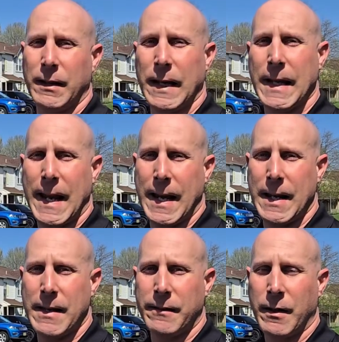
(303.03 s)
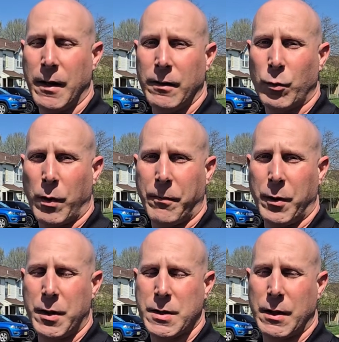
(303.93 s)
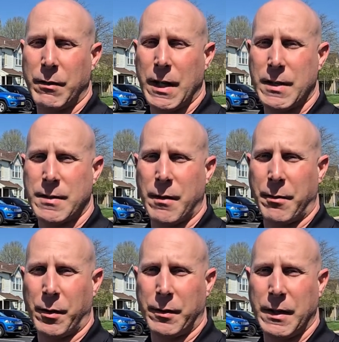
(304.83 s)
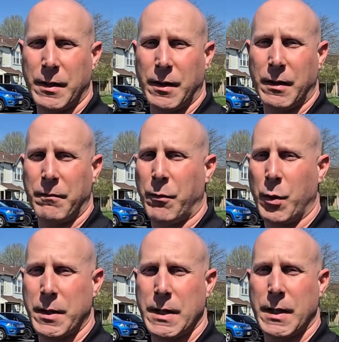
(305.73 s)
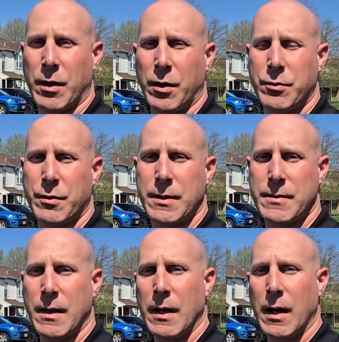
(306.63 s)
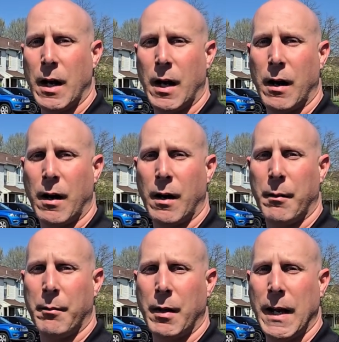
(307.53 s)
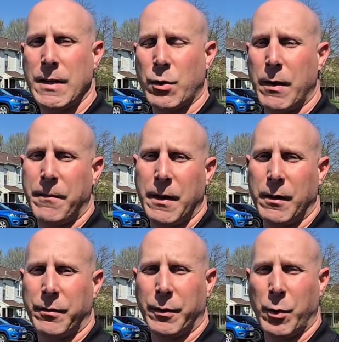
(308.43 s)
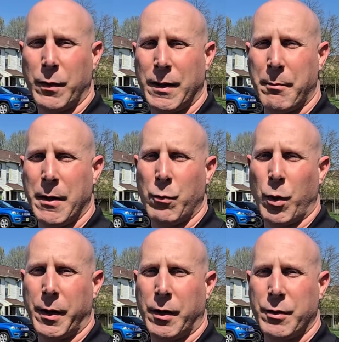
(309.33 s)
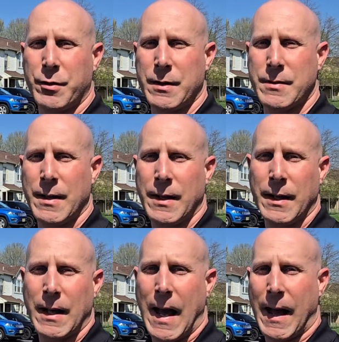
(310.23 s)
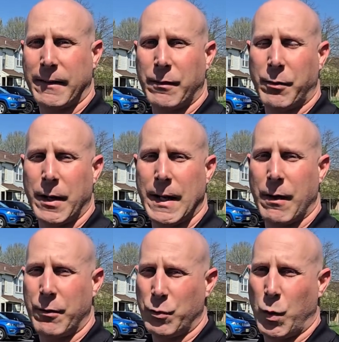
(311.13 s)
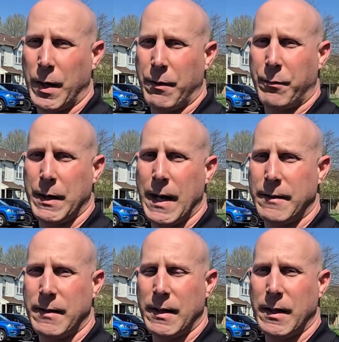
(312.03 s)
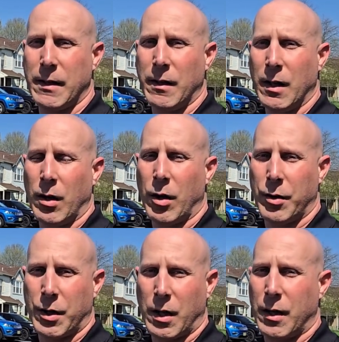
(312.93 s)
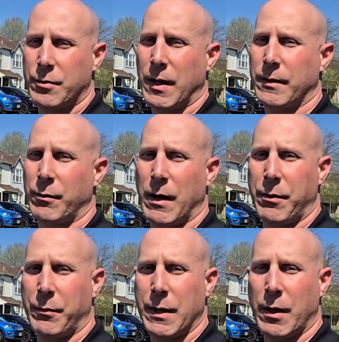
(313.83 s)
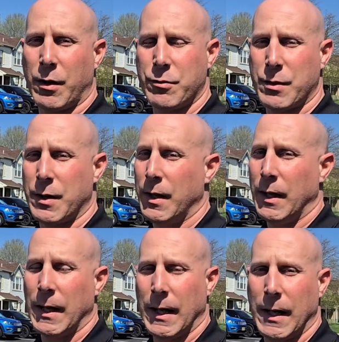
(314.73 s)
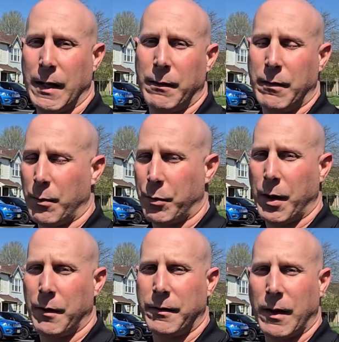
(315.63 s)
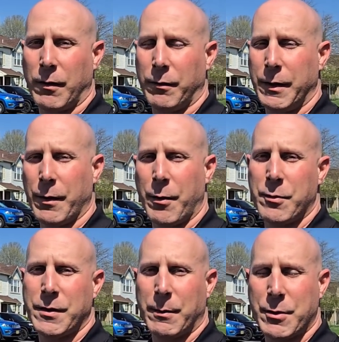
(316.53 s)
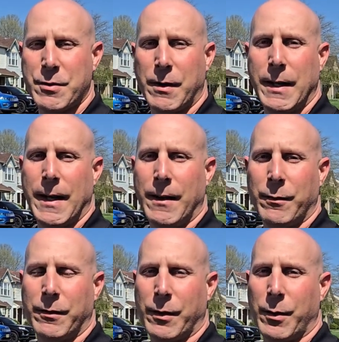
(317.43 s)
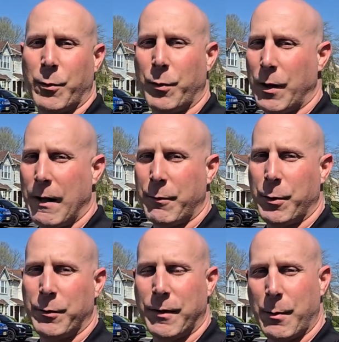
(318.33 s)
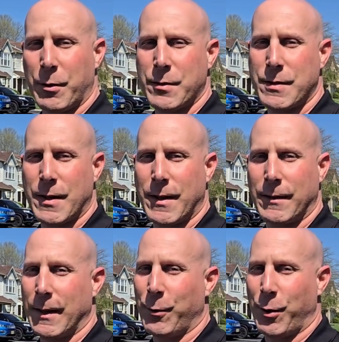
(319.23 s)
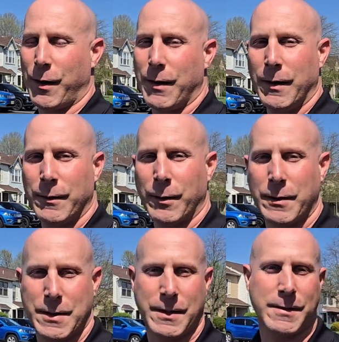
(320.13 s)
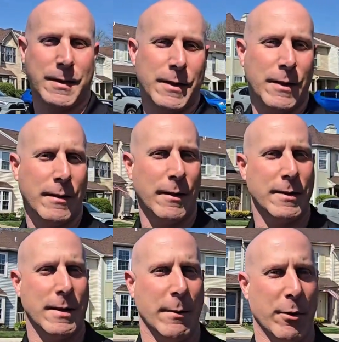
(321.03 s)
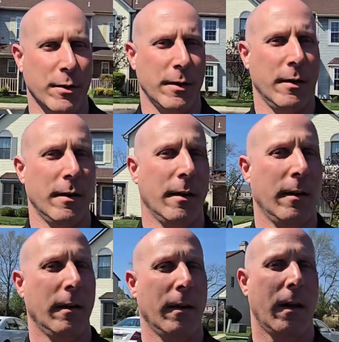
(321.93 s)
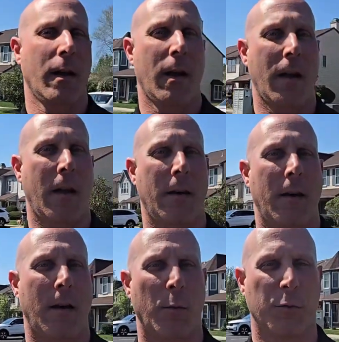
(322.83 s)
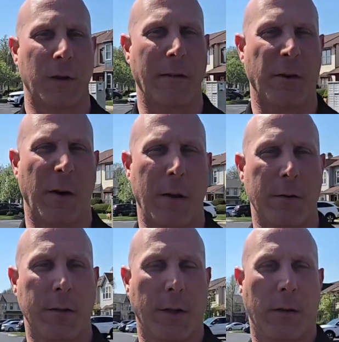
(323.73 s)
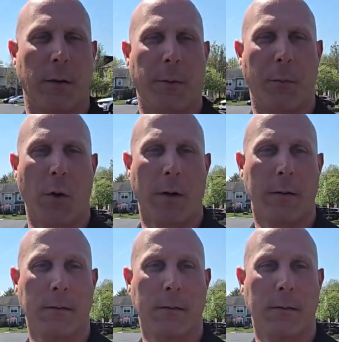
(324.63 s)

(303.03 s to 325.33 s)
late 80s. Square footage can range in the 13 and 1400s. HOA fee is floating in the mid 100s. Active right now, there's one at 318, under contract around 300, and they'll probably settle near those numbers right now. So we'll have those numbers later on. So as you can see, nice neighborhood, and we'll drive you around and show you a little bit more.